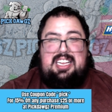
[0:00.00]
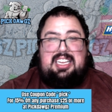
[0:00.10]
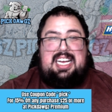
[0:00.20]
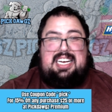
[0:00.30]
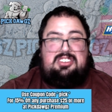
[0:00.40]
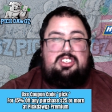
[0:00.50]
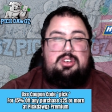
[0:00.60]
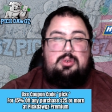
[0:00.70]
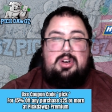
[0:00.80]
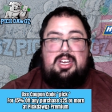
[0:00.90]
The last
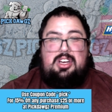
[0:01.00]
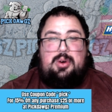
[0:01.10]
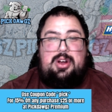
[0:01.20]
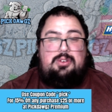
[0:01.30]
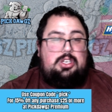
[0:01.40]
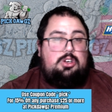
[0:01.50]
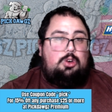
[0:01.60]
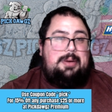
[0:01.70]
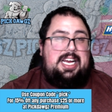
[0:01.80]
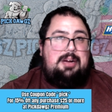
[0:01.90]
two going over the
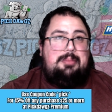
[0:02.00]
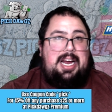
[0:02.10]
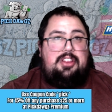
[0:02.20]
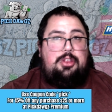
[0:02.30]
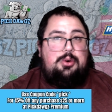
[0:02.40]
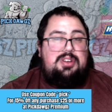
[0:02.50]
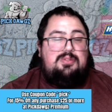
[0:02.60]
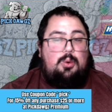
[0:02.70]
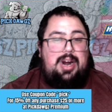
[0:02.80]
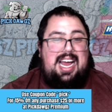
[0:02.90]
total by a combined
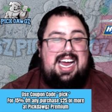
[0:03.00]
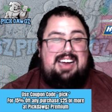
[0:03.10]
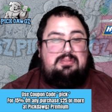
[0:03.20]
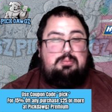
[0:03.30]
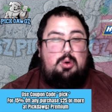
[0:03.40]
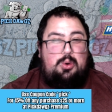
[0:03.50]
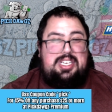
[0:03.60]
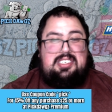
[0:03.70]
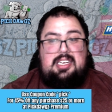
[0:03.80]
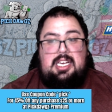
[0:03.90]
34 and a half
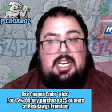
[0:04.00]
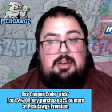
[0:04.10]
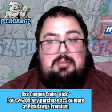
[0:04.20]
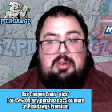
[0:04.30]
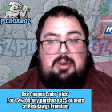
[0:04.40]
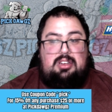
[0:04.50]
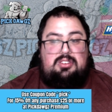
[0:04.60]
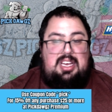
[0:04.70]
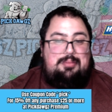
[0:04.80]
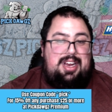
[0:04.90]
points. Meanwhile, St.